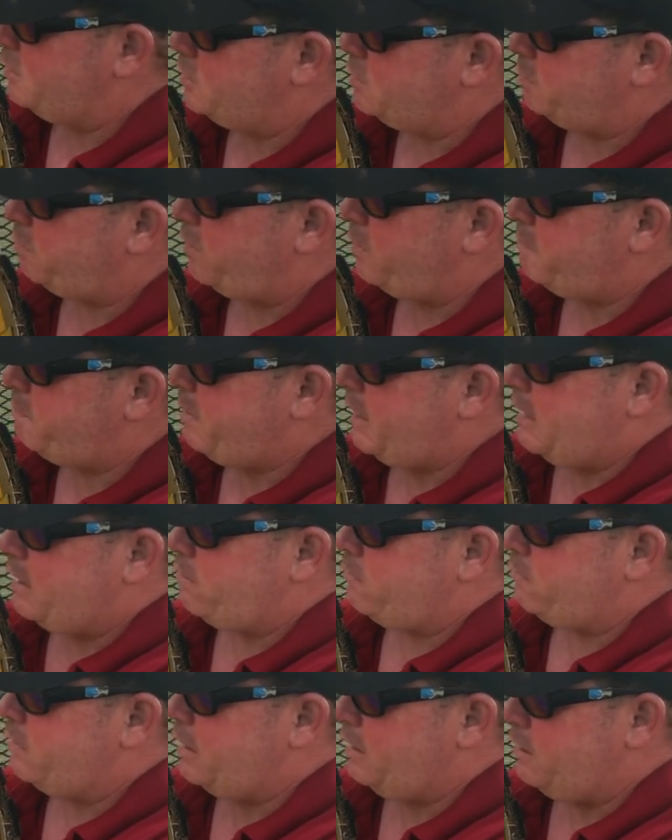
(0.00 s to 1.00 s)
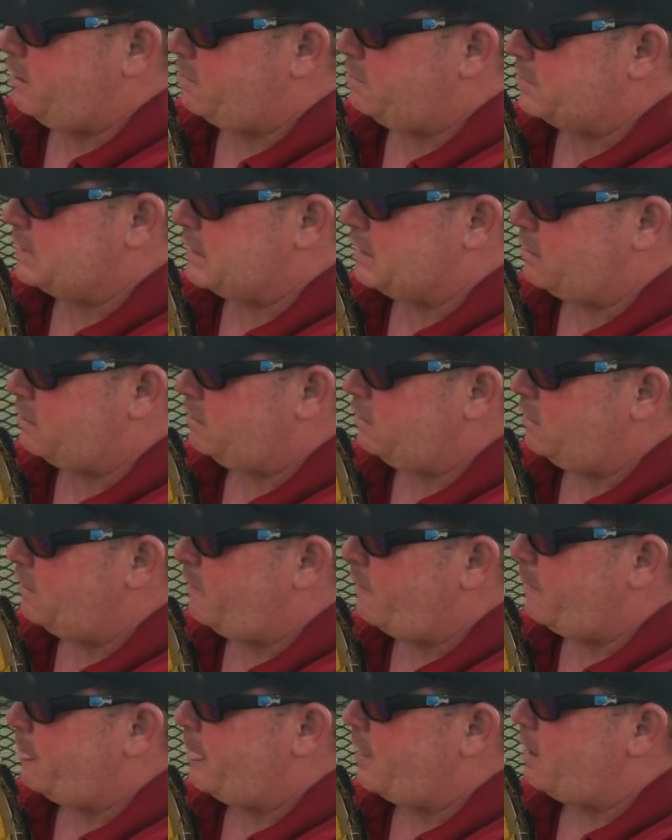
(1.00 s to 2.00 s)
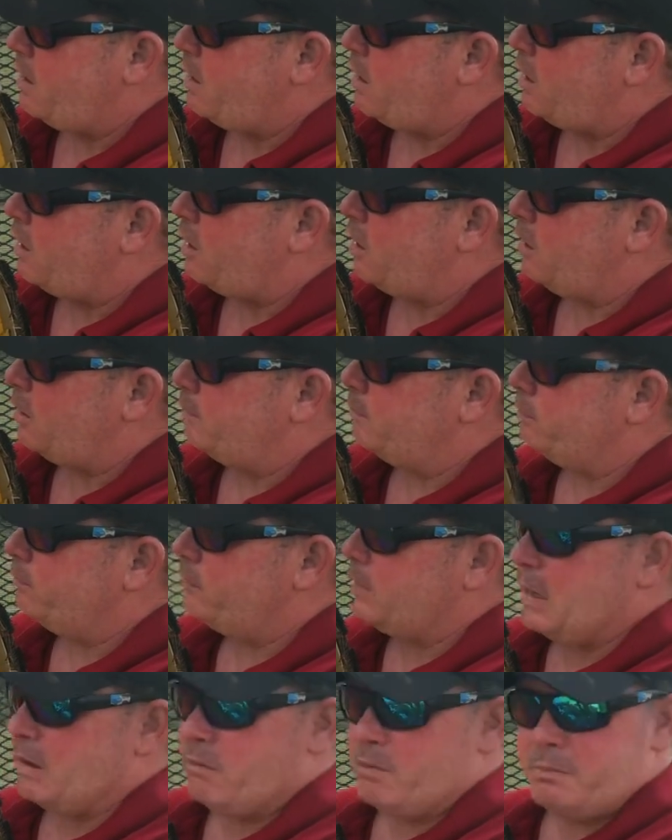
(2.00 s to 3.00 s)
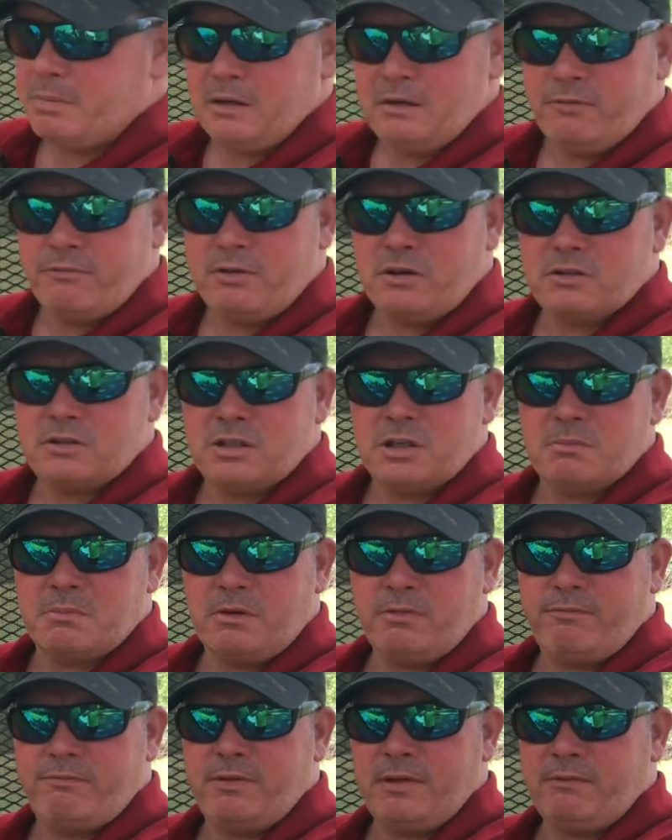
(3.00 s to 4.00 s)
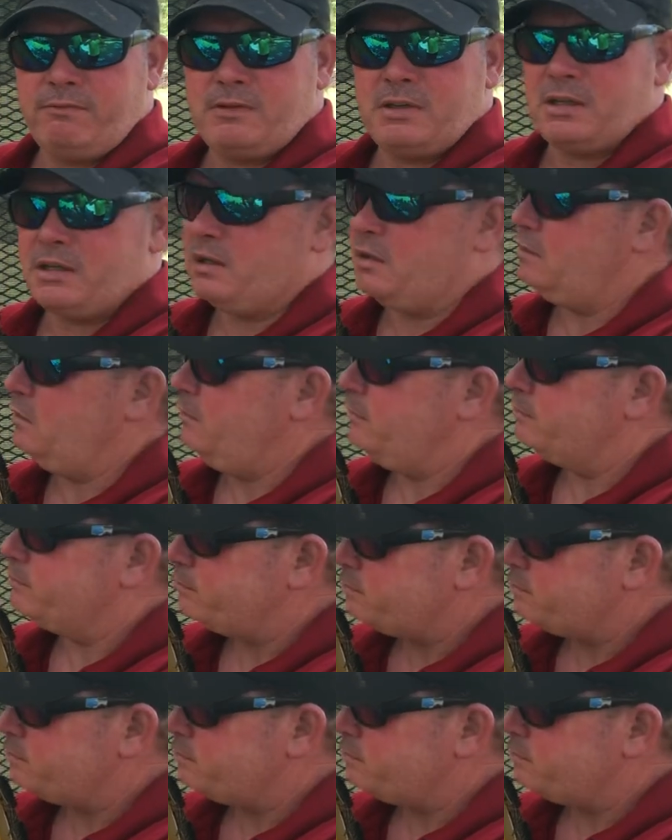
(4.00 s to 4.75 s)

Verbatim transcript: spray pattern that comes out. Um, that would be the first number, 15.